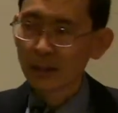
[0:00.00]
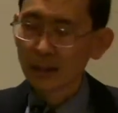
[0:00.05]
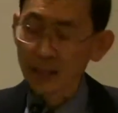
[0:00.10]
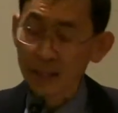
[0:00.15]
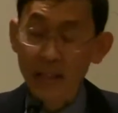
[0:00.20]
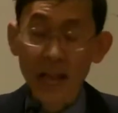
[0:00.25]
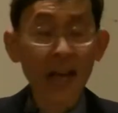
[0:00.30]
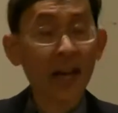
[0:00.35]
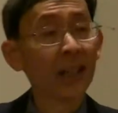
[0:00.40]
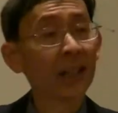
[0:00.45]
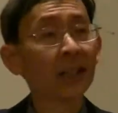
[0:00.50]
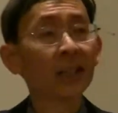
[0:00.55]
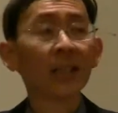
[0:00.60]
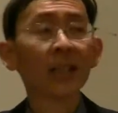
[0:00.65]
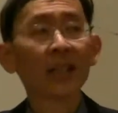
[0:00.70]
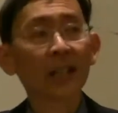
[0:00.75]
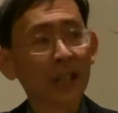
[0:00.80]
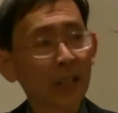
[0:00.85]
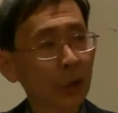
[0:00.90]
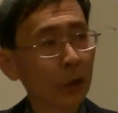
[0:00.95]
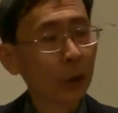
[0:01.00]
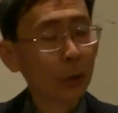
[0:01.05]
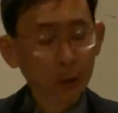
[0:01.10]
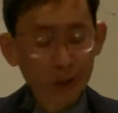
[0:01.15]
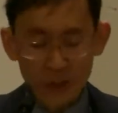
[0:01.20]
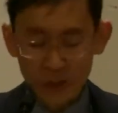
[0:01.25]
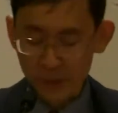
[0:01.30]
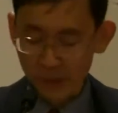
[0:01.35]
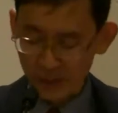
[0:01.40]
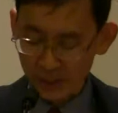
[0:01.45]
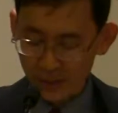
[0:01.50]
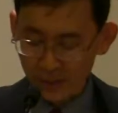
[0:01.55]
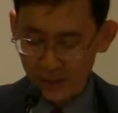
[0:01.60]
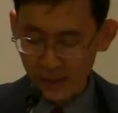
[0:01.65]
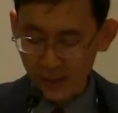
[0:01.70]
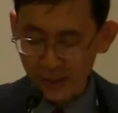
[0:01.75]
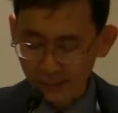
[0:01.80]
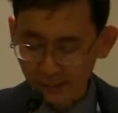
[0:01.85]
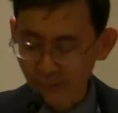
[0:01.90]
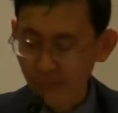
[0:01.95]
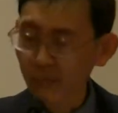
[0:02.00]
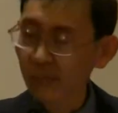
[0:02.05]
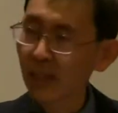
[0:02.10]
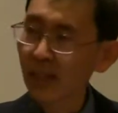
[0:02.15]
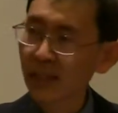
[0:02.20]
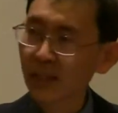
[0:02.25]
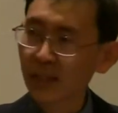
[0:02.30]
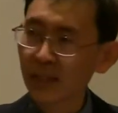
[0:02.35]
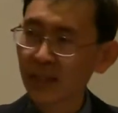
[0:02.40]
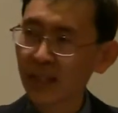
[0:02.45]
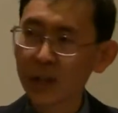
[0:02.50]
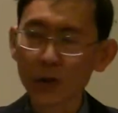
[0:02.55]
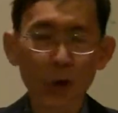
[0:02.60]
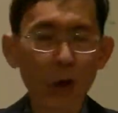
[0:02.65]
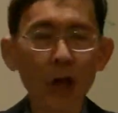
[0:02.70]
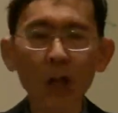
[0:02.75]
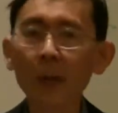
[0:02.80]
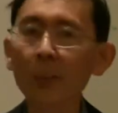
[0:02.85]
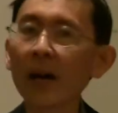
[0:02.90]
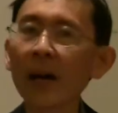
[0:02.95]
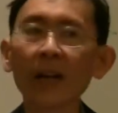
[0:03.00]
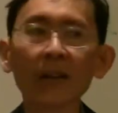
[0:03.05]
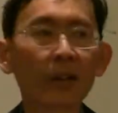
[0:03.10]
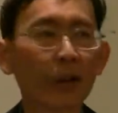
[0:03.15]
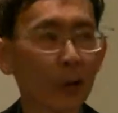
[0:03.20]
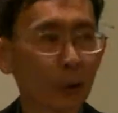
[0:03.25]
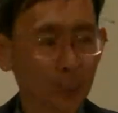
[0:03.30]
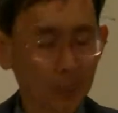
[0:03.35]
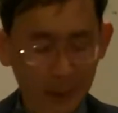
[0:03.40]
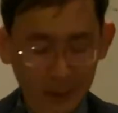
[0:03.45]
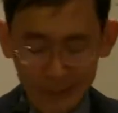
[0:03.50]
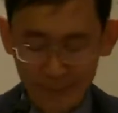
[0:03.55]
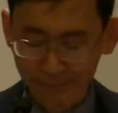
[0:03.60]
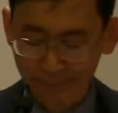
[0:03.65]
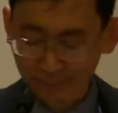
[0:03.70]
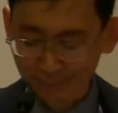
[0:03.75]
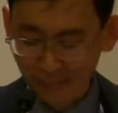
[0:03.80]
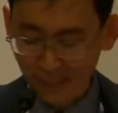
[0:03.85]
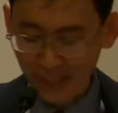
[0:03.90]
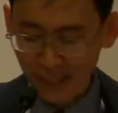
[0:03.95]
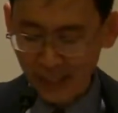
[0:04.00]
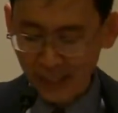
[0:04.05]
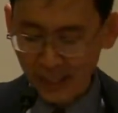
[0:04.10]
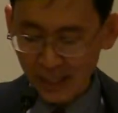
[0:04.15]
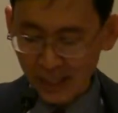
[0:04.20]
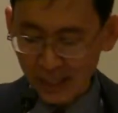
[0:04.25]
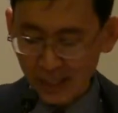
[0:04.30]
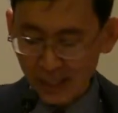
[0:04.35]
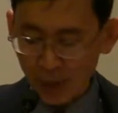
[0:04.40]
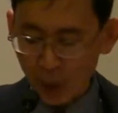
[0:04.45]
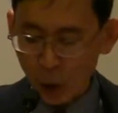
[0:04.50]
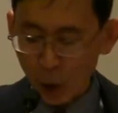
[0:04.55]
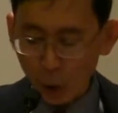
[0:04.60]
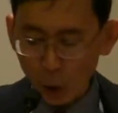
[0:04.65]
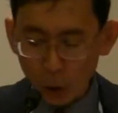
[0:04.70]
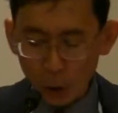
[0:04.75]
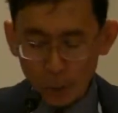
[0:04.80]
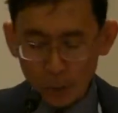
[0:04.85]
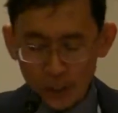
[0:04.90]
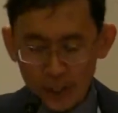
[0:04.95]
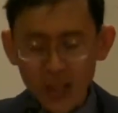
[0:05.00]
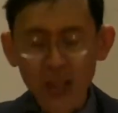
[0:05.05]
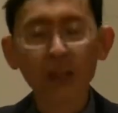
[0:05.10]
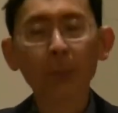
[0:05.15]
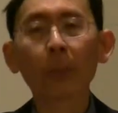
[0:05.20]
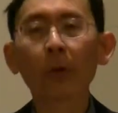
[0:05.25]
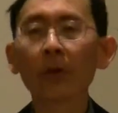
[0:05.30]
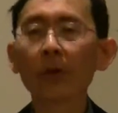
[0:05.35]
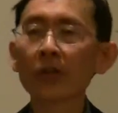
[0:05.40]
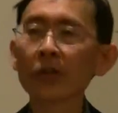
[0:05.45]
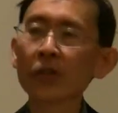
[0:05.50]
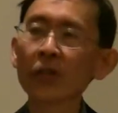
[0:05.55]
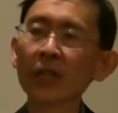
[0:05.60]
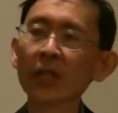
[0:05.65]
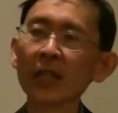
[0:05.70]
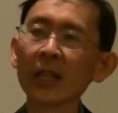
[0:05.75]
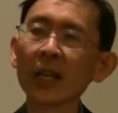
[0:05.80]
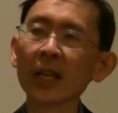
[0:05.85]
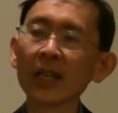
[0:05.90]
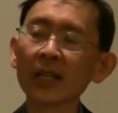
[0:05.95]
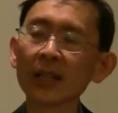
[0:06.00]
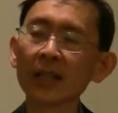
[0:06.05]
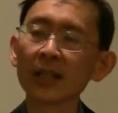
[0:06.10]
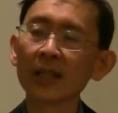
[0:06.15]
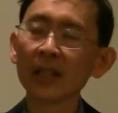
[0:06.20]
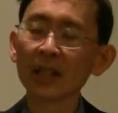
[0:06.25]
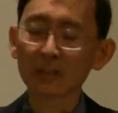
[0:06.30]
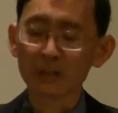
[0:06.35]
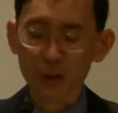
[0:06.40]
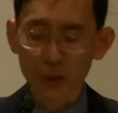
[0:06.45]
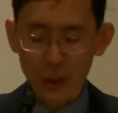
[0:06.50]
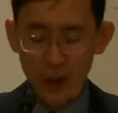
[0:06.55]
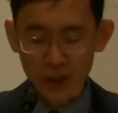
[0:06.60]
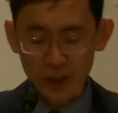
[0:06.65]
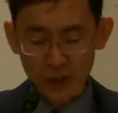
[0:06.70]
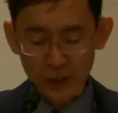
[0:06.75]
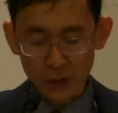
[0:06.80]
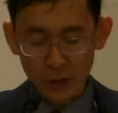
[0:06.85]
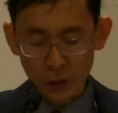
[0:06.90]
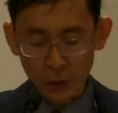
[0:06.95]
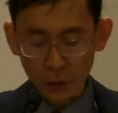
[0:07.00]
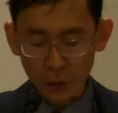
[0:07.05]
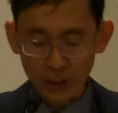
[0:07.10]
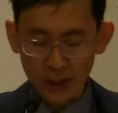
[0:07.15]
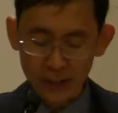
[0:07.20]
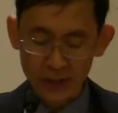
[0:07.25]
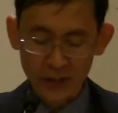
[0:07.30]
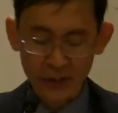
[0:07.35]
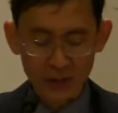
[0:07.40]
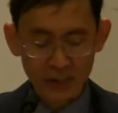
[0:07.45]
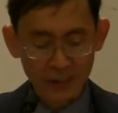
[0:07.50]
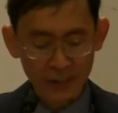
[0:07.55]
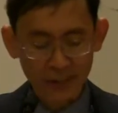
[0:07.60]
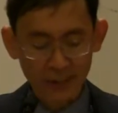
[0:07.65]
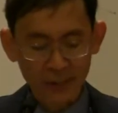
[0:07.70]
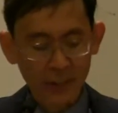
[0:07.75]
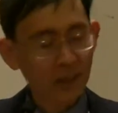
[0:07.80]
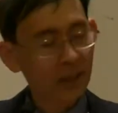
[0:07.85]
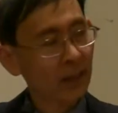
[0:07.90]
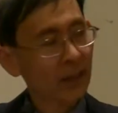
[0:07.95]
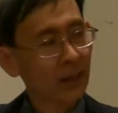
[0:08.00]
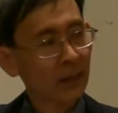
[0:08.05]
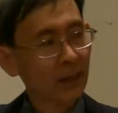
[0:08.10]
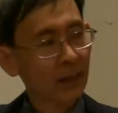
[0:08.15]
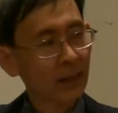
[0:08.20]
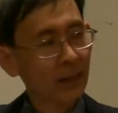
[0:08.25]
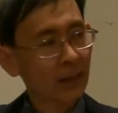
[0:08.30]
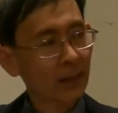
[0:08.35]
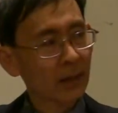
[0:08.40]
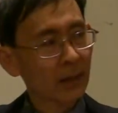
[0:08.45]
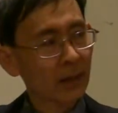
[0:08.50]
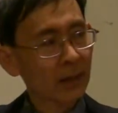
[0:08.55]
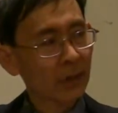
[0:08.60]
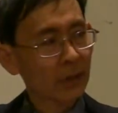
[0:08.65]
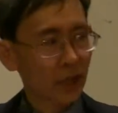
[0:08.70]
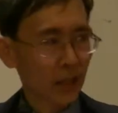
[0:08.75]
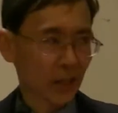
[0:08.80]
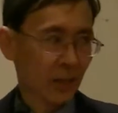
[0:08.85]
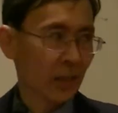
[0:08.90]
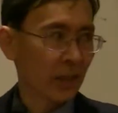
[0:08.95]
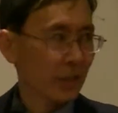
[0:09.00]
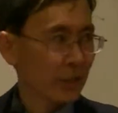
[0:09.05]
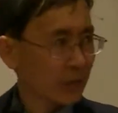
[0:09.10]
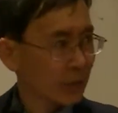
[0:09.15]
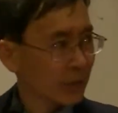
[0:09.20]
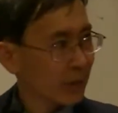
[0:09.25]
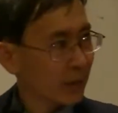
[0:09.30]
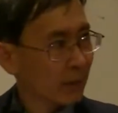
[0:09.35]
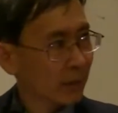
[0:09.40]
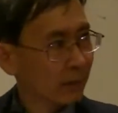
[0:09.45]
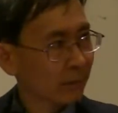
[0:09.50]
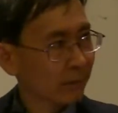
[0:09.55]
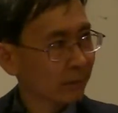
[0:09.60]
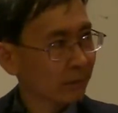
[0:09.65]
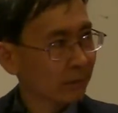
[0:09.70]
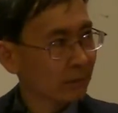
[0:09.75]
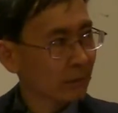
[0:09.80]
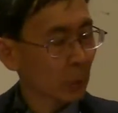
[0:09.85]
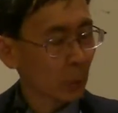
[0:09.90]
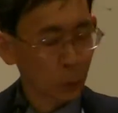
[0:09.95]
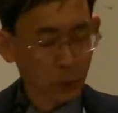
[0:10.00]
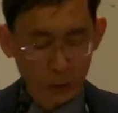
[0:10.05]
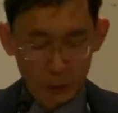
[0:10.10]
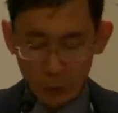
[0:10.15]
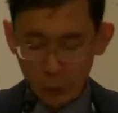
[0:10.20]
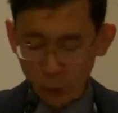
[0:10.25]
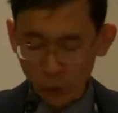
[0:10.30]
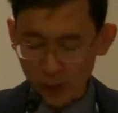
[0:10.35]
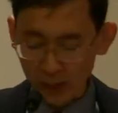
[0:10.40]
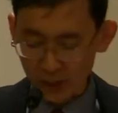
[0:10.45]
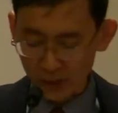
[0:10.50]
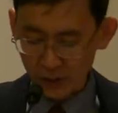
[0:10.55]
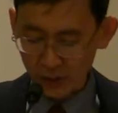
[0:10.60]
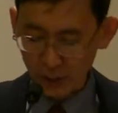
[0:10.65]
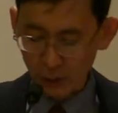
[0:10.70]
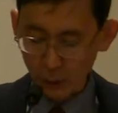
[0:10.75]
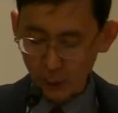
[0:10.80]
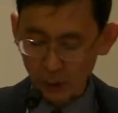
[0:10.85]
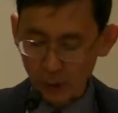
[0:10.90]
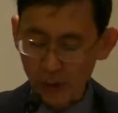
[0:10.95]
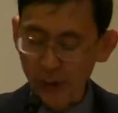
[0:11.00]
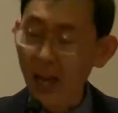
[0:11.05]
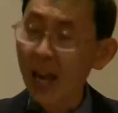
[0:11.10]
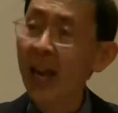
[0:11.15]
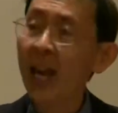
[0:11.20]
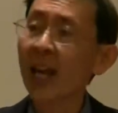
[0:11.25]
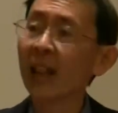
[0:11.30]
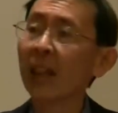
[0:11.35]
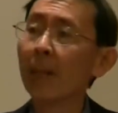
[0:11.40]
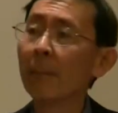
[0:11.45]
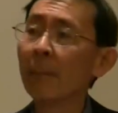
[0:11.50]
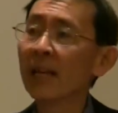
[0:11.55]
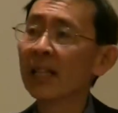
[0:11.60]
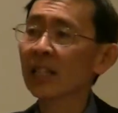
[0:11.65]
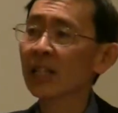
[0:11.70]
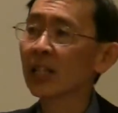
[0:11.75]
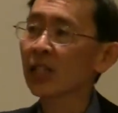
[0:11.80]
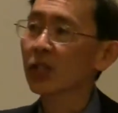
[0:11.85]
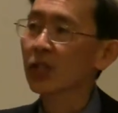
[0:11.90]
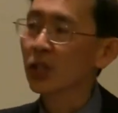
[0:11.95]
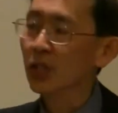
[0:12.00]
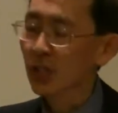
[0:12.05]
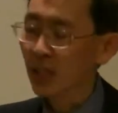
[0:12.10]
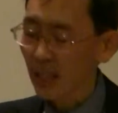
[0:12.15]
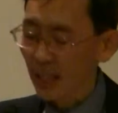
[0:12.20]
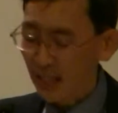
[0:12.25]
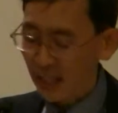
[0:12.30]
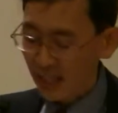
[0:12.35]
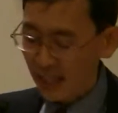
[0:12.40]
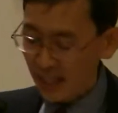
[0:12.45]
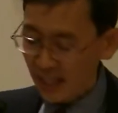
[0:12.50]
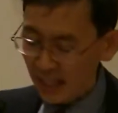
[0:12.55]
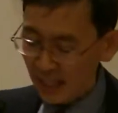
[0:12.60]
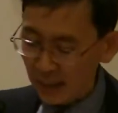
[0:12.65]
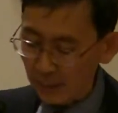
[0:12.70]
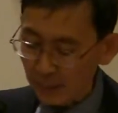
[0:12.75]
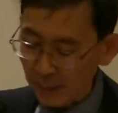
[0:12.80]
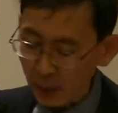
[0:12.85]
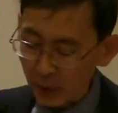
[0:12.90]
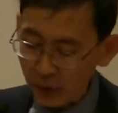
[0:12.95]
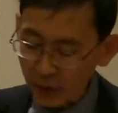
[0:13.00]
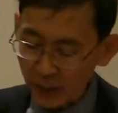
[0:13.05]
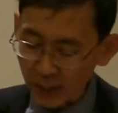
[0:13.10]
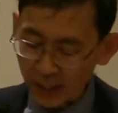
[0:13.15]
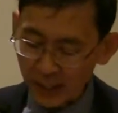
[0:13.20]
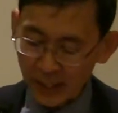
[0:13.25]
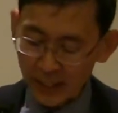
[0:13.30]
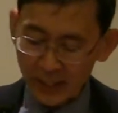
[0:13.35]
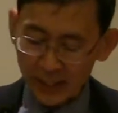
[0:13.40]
is that Christmas is all about hope. Hope in the person of Jesus Christ. Jesus, who is Christ the Lord. And the message in music